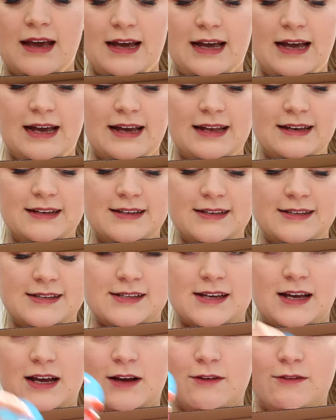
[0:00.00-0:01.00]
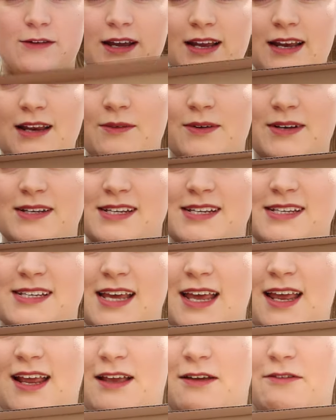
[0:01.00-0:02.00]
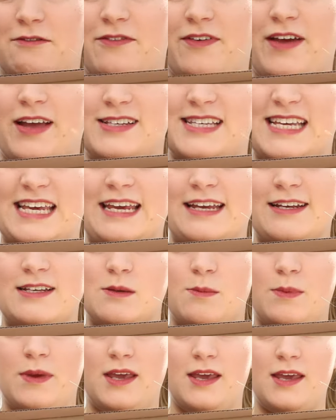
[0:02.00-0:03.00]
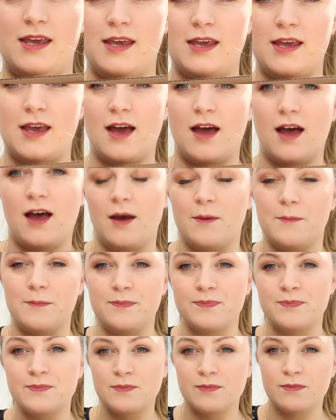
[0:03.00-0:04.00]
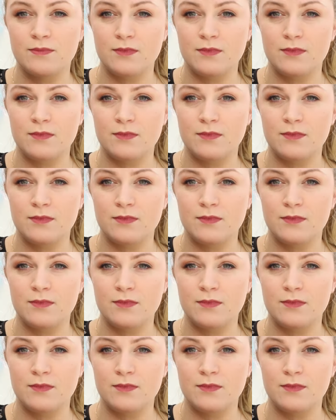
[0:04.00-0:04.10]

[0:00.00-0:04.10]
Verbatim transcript: And I really wanted confetti to be um,